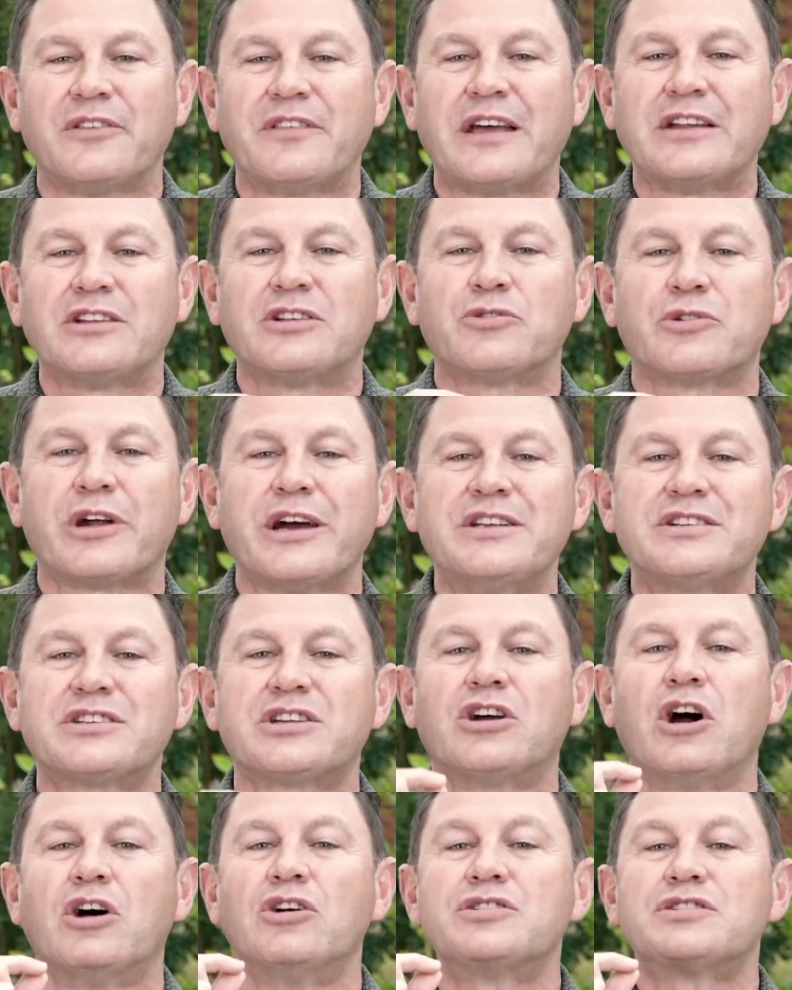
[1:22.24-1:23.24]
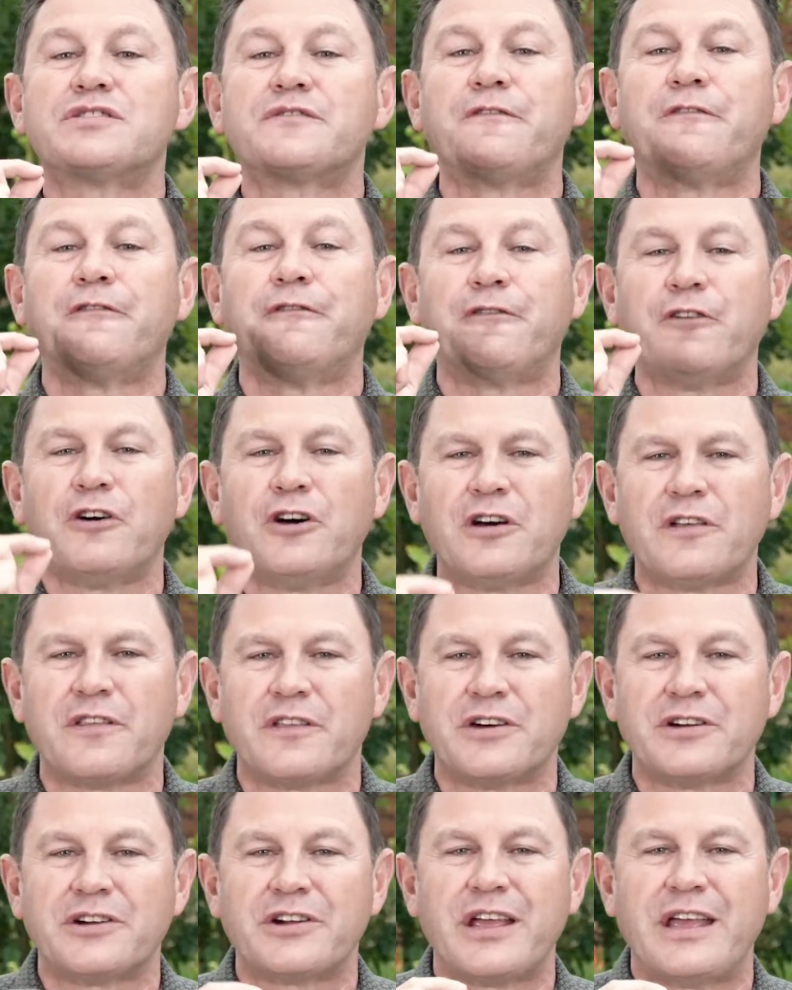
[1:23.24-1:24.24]
that grace goes
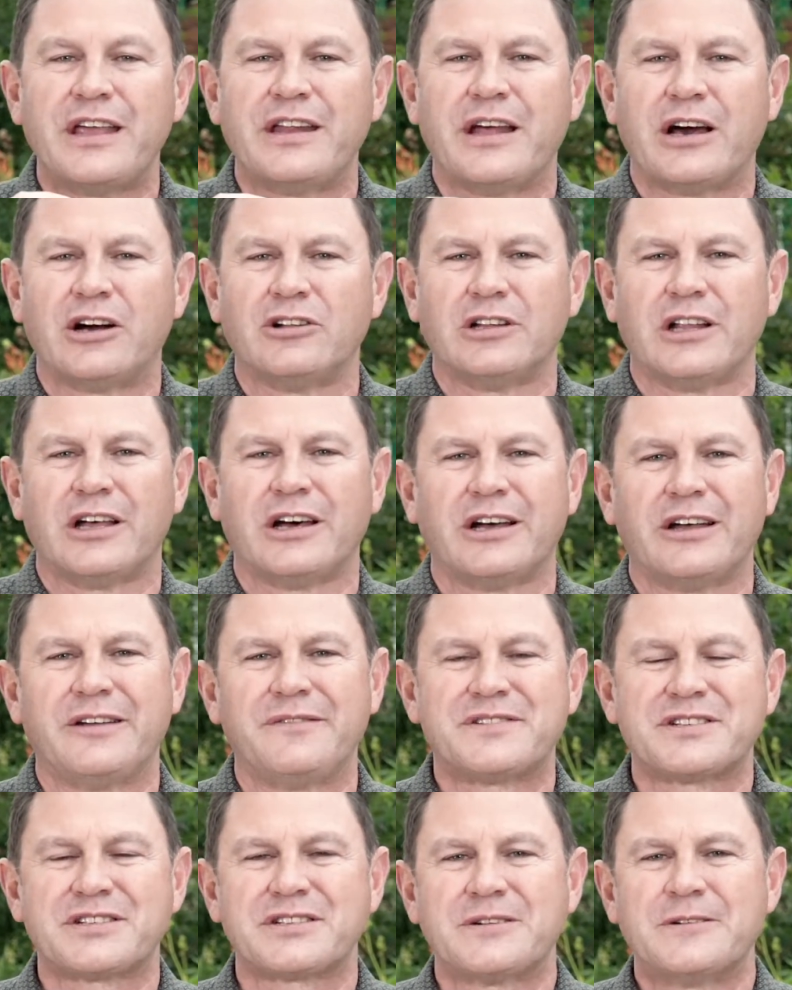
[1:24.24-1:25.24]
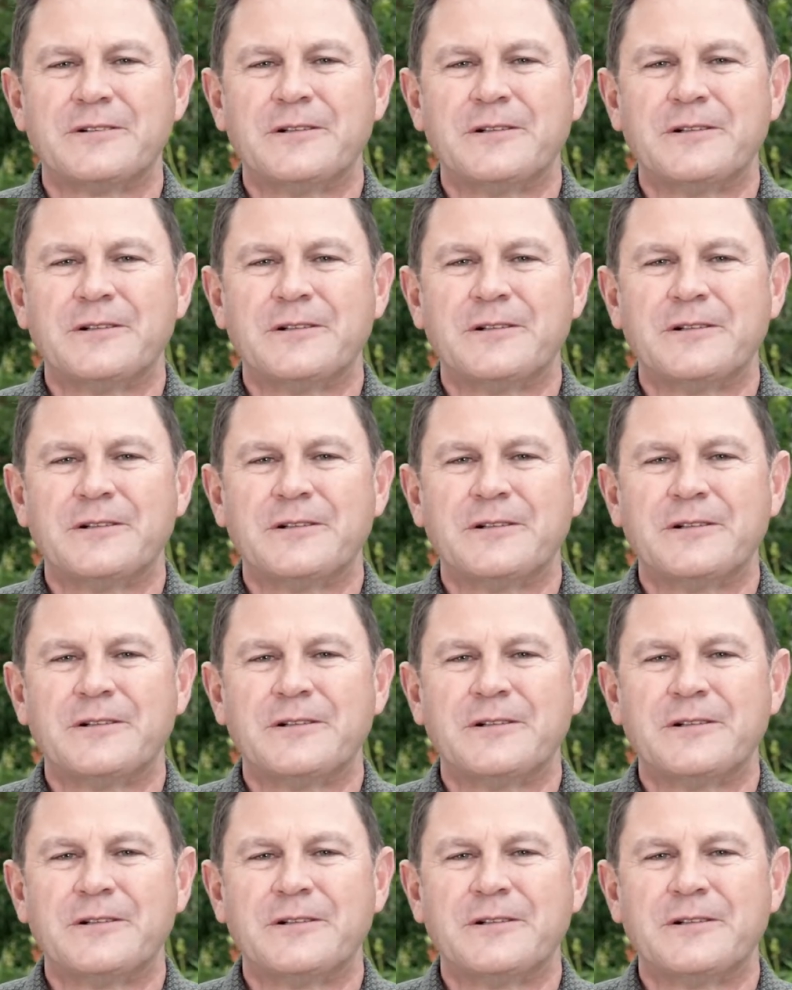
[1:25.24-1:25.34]
further in our lives.